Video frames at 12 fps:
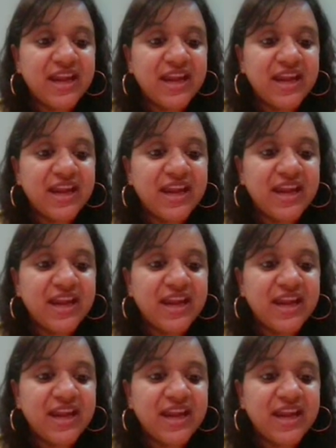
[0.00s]
the CEO
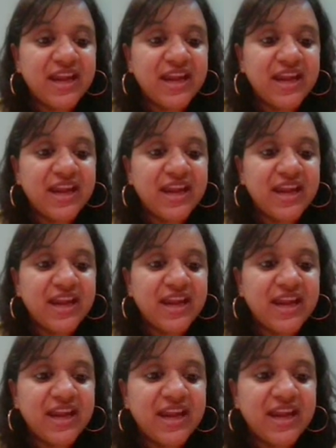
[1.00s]
signs it,
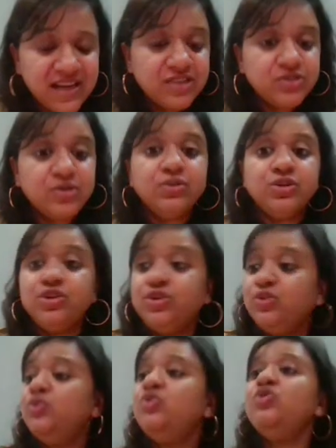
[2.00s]
right? So you,